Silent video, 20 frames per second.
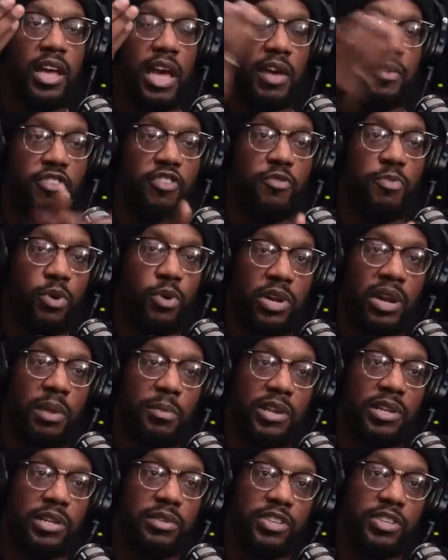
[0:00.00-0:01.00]
If you've pulled up your
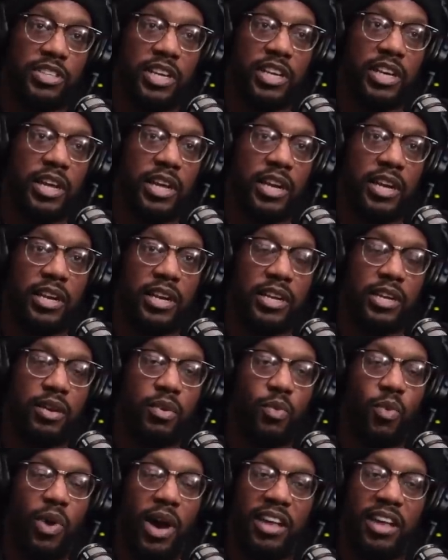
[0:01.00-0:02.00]
bridges for cheating,
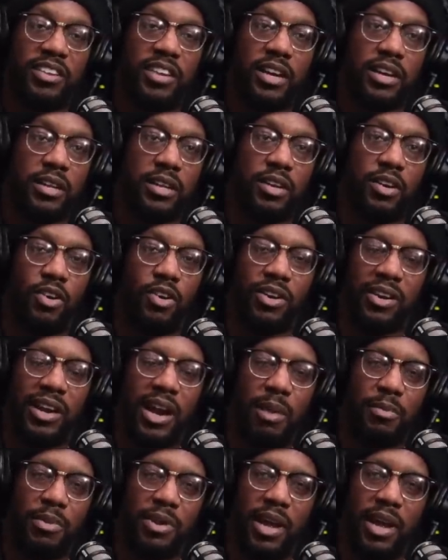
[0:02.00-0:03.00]
why is it on
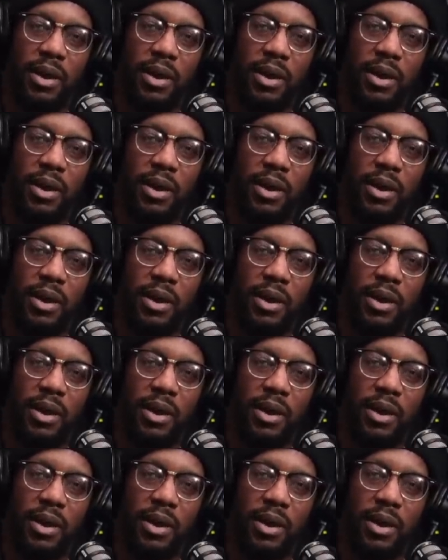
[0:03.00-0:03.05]
camera